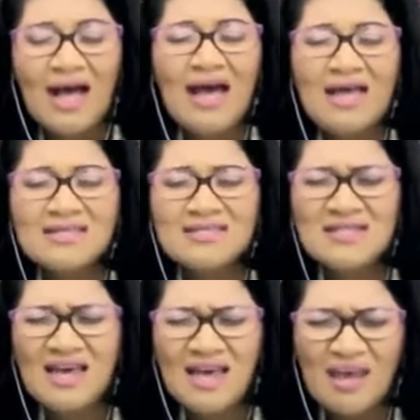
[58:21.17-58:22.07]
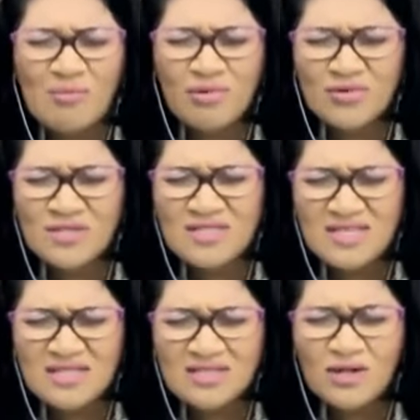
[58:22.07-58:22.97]
as time
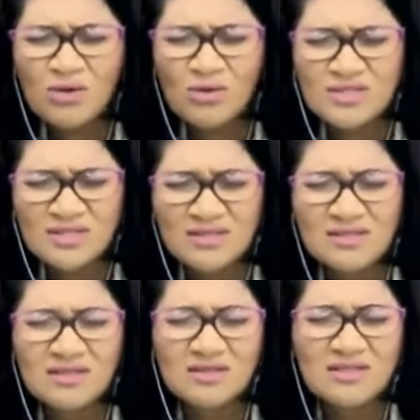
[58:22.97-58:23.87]
proceeds closer to the,